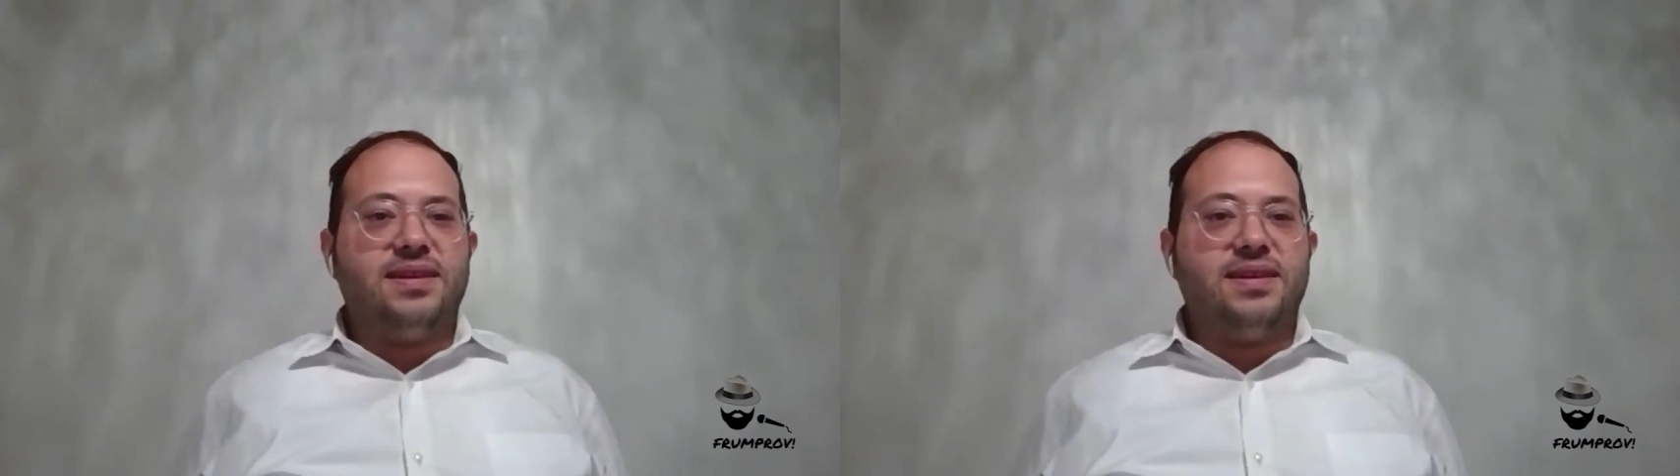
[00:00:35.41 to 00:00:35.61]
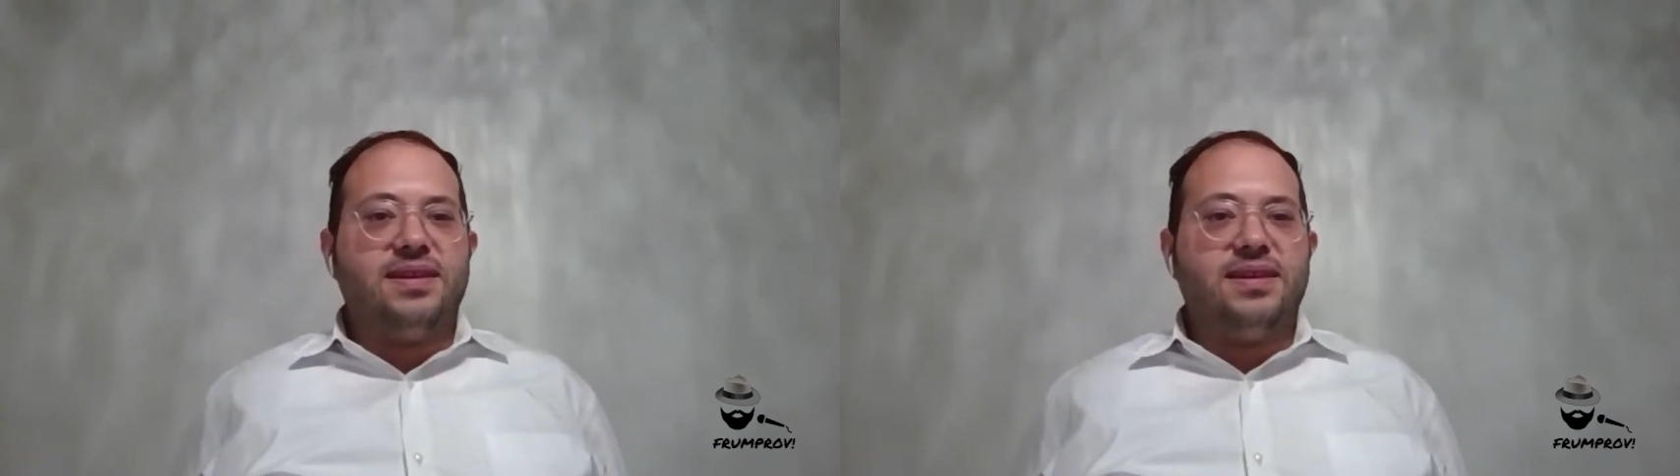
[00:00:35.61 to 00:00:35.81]

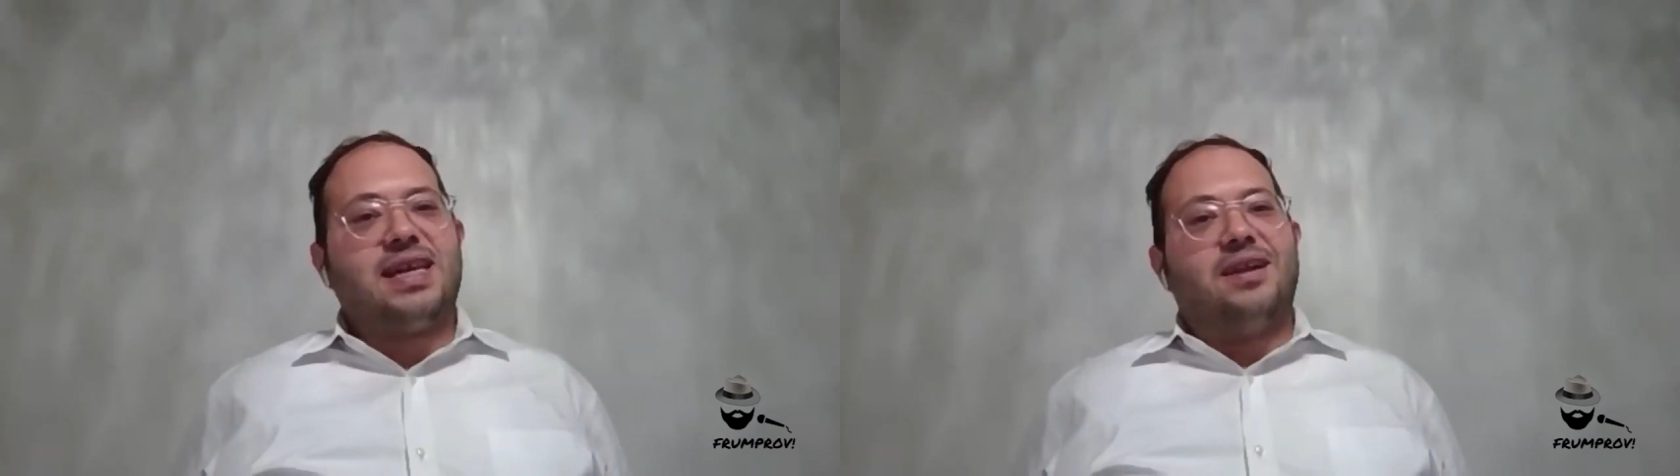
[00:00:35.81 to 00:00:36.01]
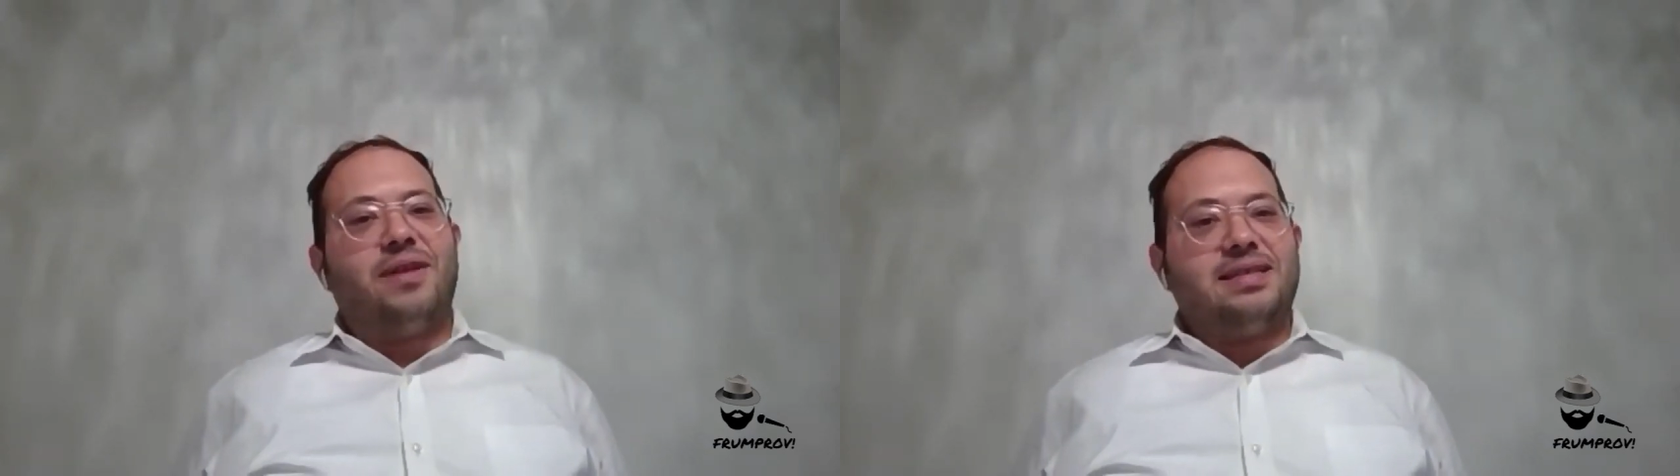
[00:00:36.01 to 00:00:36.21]
Just got to
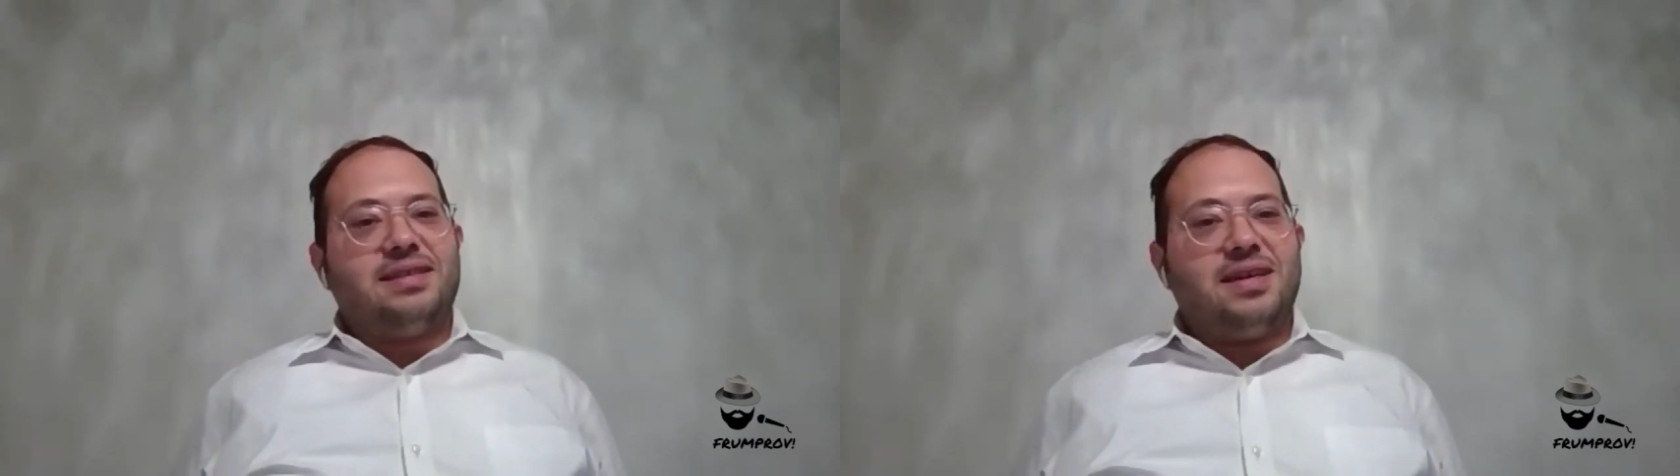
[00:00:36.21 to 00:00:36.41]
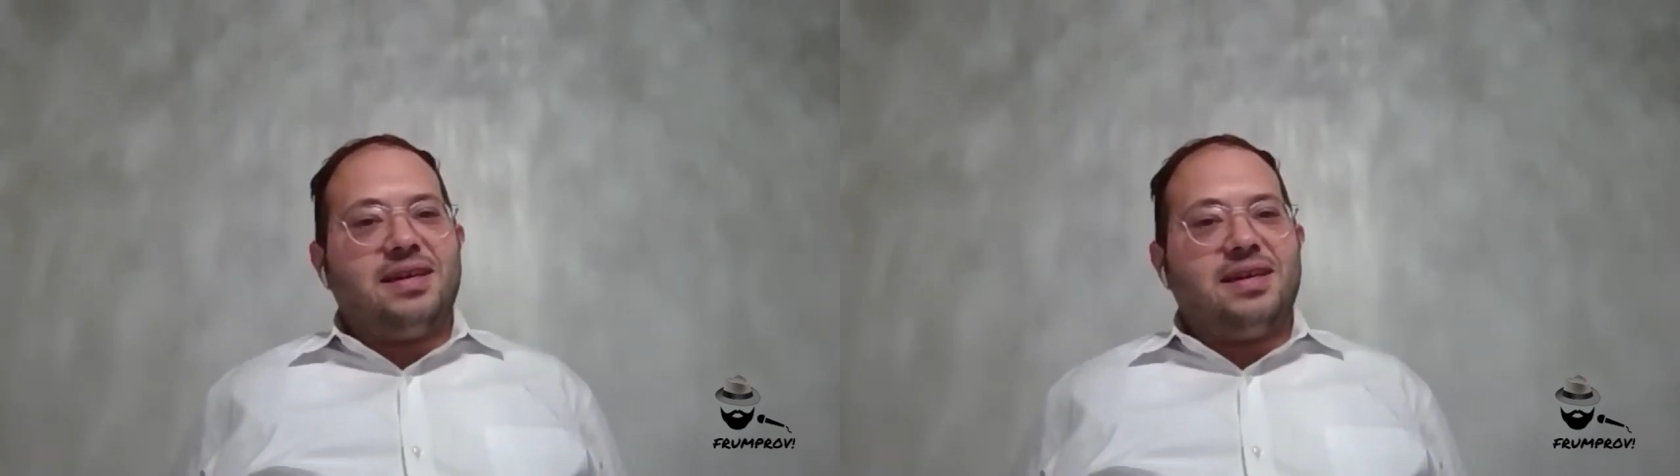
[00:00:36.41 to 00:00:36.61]
write some